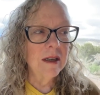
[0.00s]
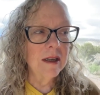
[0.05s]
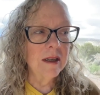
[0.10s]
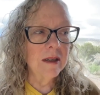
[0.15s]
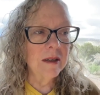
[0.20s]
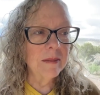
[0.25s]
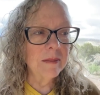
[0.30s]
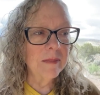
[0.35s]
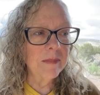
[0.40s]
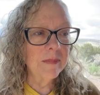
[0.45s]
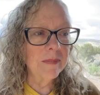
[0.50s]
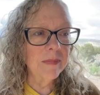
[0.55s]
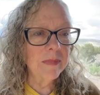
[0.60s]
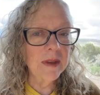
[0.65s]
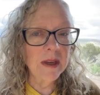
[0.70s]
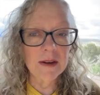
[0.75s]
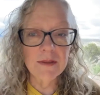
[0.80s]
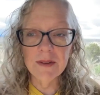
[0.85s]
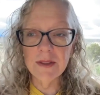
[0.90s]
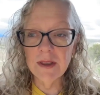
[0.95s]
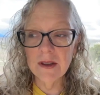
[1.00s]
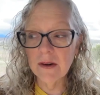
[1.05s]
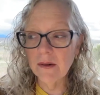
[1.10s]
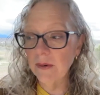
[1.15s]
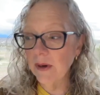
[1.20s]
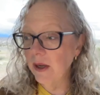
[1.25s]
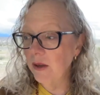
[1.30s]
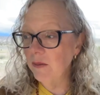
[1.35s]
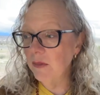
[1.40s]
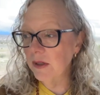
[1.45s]
Everything
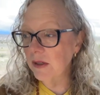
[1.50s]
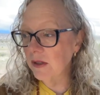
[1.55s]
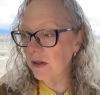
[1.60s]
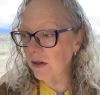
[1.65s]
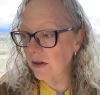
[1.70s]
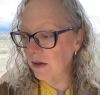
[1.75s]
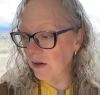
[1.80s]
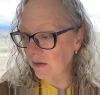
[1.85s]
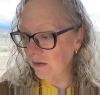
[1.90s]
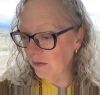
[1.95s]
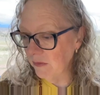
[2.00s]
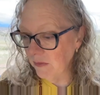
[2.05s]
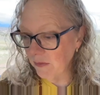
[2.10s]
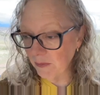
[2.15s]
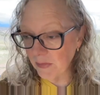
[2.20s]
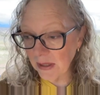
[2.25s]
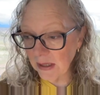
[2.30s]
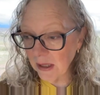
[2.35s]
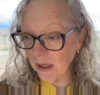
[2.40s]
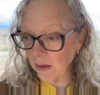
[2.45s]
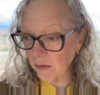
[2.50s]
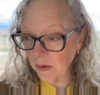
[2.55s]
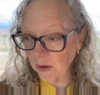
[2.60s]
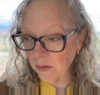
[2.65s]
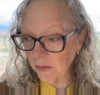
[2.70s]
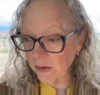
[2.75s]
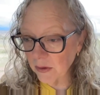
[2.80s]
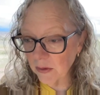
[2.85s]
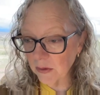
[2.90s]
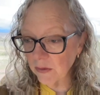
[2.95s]
around me started being
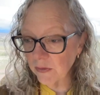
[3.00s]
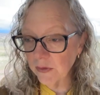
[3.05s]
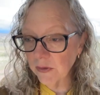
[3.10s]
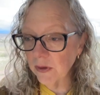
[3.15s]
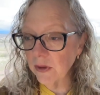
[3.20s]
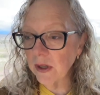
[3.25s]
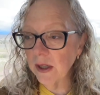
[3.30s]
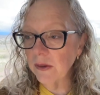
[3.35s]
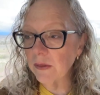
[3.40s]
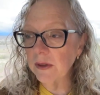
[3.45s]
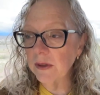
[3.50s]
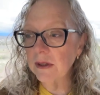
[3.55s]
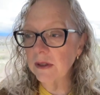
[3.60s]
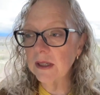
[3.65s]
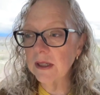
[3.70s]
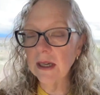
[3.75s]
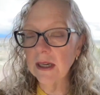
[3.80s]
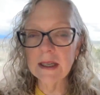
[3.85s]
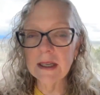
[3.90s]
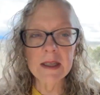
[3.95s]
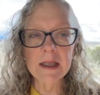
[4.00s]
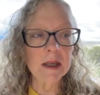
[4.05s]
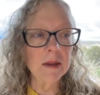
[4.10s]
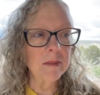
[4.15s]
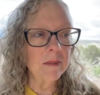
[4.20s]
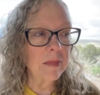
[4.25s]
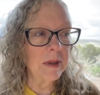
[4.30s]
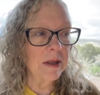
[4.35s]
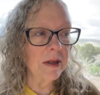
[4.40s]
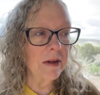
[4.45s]
more beautiful. I would tidy
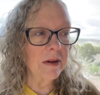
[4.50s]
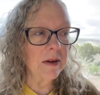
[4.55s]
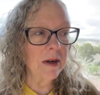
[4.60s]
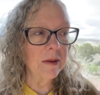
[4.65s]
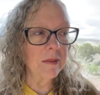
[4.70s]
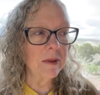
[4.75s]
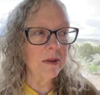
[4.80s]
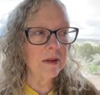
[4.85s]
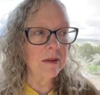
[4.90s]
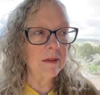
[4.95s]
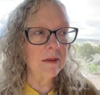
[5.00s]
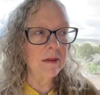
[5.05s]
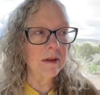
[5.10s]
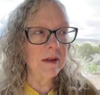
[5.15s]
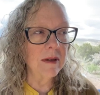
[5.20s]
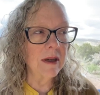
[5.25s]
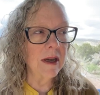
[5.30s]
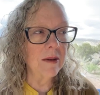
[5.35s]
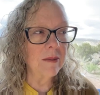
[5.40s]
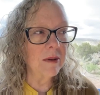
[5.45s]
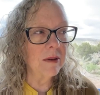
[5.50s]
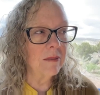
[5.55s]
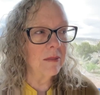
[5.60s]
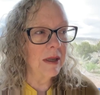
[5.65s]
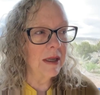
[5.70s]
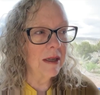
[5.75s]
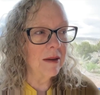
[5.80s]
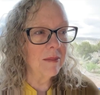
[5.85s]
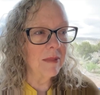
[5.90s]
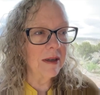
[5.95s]
up better. I would
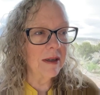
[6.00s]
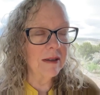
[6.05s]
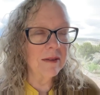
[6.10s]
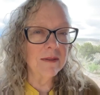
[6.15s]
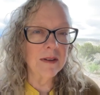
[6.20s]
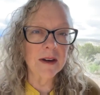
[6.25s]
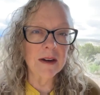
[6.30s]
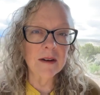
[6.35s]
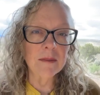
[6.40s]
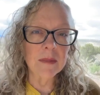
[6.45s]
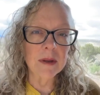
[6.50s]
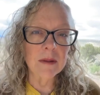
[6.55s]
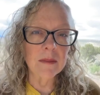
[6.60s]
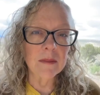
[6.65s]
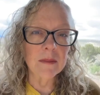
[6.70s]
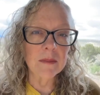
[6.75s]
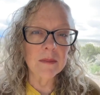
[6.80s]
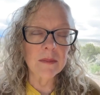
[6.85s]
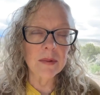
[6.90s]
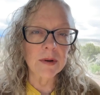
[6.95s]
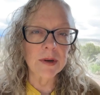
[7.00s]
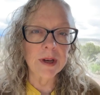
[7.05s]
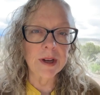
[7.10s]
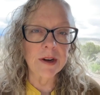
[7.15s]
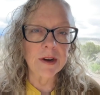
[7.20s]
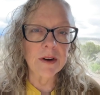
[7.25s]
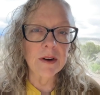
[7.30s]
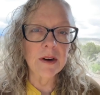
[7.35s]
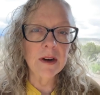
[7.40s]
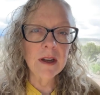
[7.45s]
make my environment
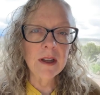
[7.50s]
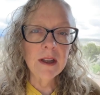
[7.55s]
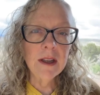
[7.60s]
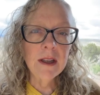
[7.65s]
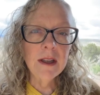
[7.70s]
prettier.